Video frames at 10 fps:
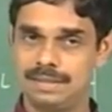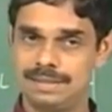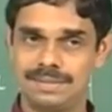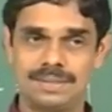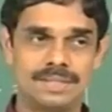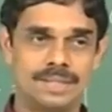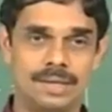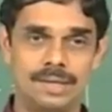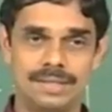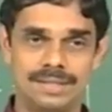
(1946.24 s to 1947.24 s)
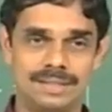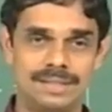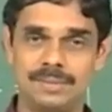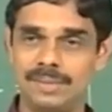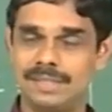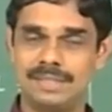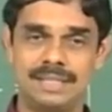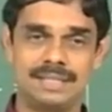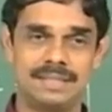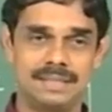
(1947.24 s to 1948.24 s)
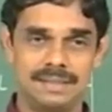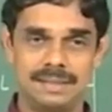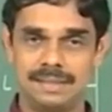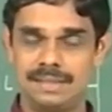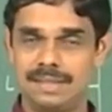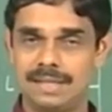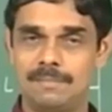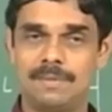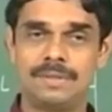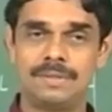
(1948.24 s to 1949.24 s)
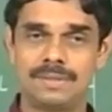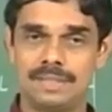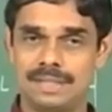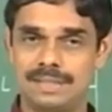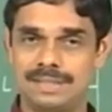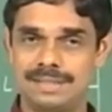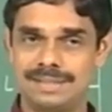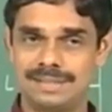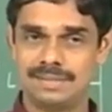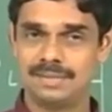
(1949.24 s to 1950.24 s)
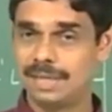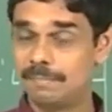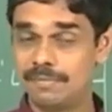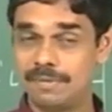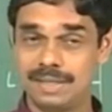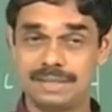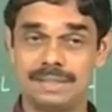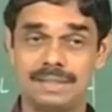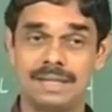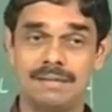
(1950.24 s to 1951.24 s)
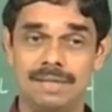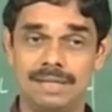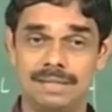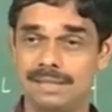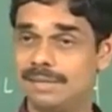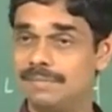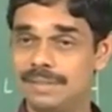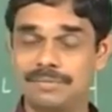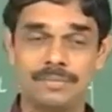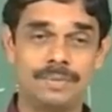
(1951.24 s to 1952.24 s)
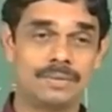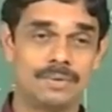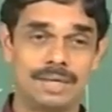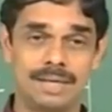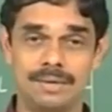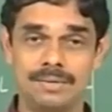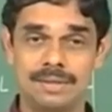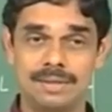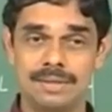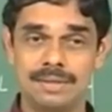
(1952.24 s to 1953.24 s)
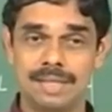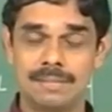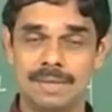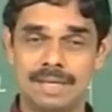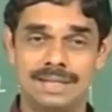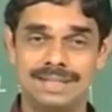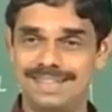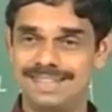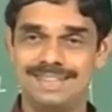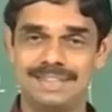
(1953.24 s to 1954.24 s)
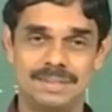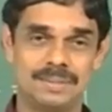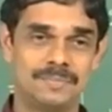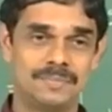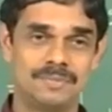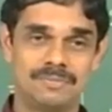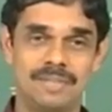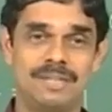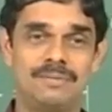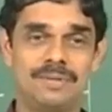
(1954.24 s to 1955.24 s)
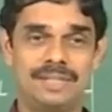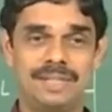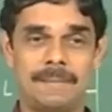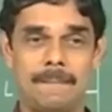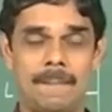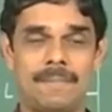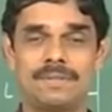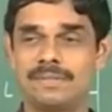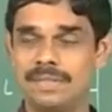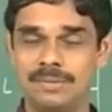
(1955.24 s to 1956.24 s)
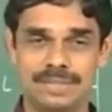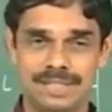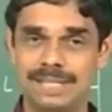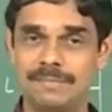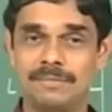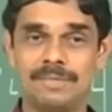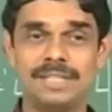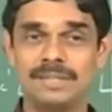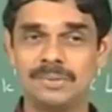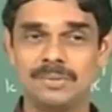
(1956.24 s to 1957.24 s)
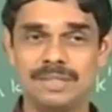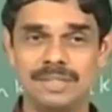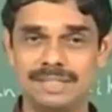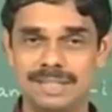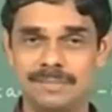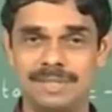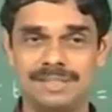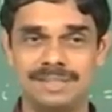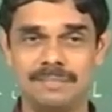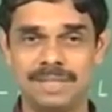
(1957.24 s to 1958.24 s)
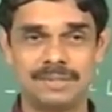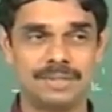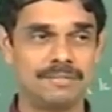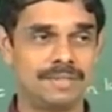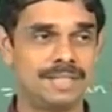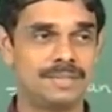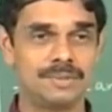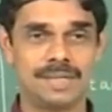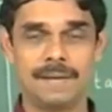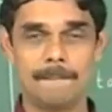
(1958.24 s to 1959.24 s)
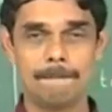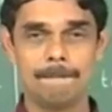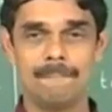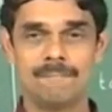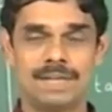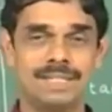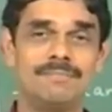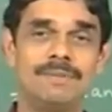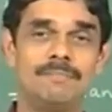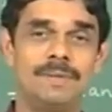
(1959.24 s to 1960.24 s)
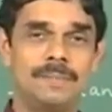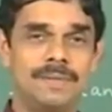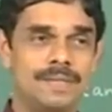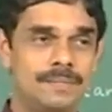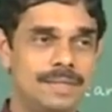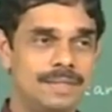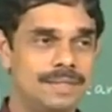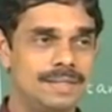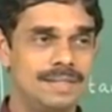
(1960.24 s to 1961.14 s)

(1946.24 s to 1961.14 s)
uh, concert hall, and they will set the amplitudes at uh, or the amplifier at certain level, and everything would be quite loud, but then they uh, wait for the, so they will set up everything, tune the instruments and make sure everything is okay, and then when people come in